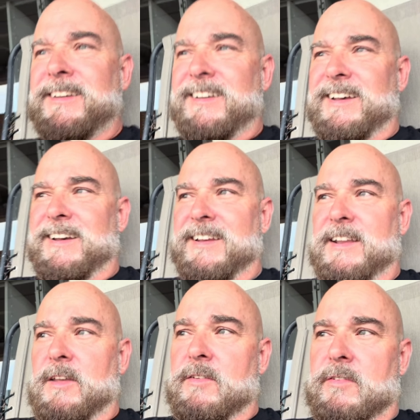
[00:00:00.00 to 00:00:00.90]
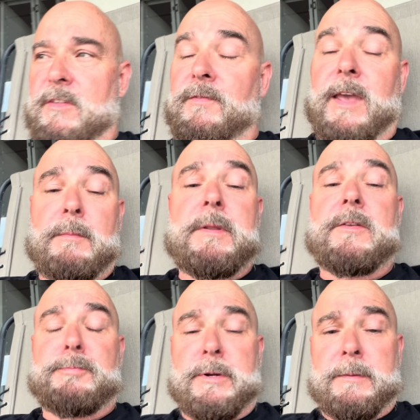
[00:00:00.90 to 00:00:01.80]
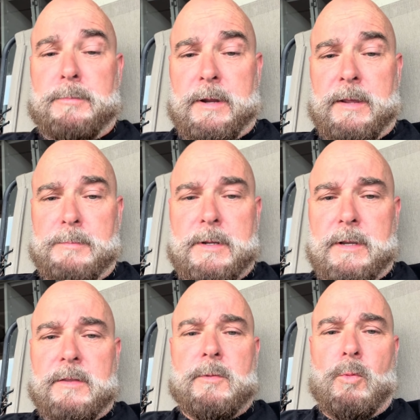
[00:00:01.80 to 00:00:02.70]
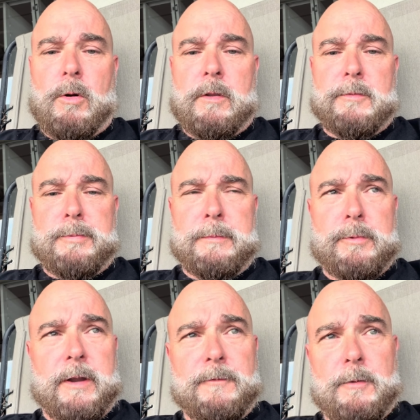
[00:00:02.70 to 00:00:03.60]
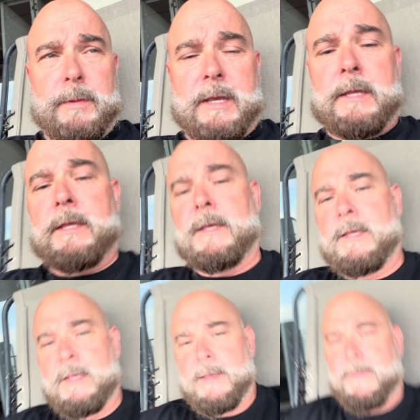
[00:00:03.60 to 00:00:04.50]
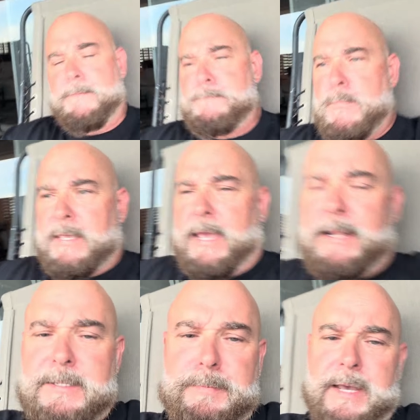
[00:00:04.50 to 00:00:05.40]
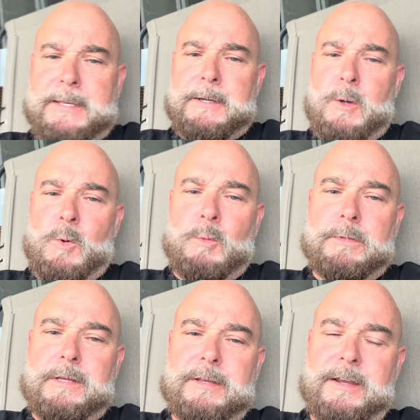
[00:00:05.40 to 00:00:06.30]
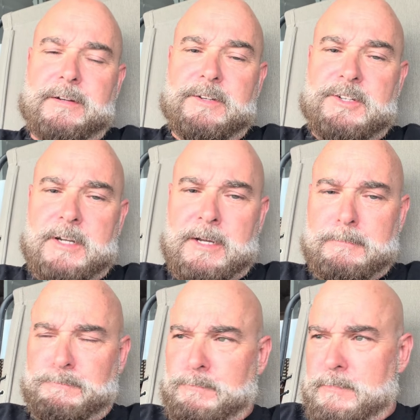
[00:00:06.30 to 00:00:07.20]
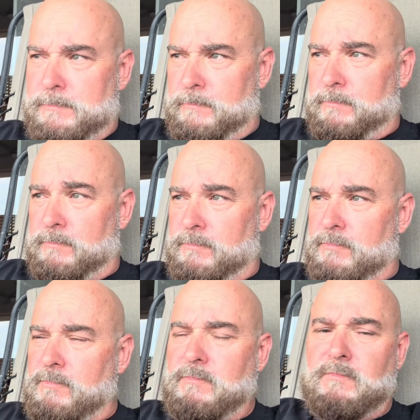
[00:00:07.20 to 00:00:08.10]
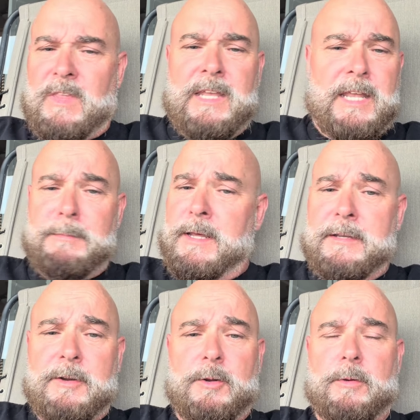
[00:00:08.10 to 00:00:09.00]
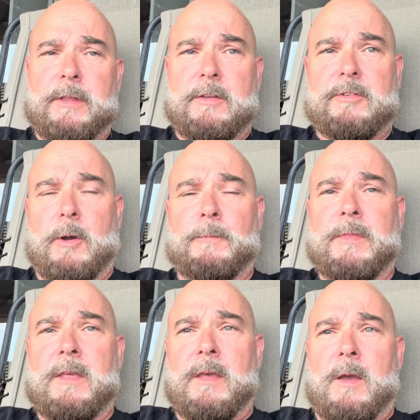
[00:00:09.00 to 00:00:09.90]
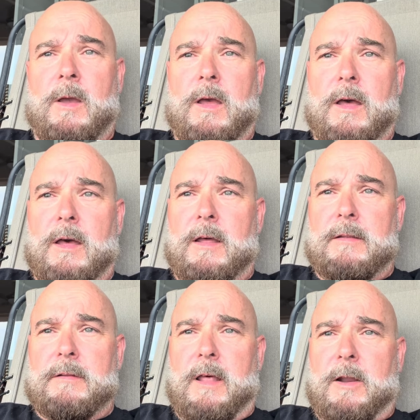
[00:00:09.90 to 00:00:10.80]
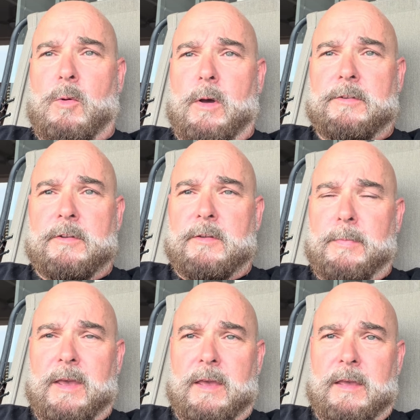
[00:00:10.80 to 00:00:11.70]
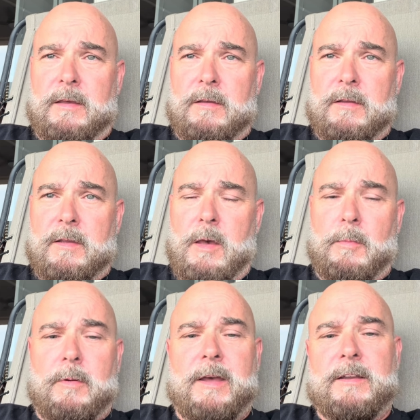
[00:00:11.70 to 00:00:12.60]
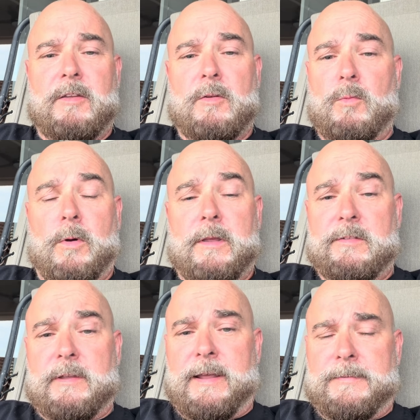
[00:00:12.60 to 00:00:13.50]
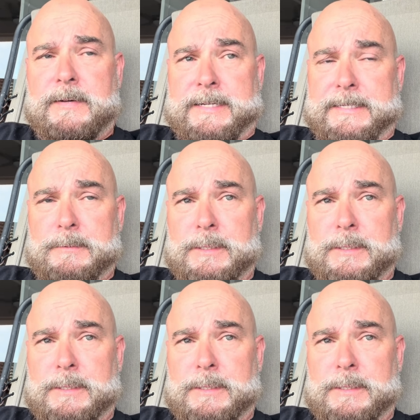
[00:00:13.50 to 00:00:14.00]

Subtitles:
It is the family spring break, but it is a working spring break for me. Kaylee's back at home taking care of the shop, and I'm down here doing this. So, a lot of questions may come around as what is Tatify?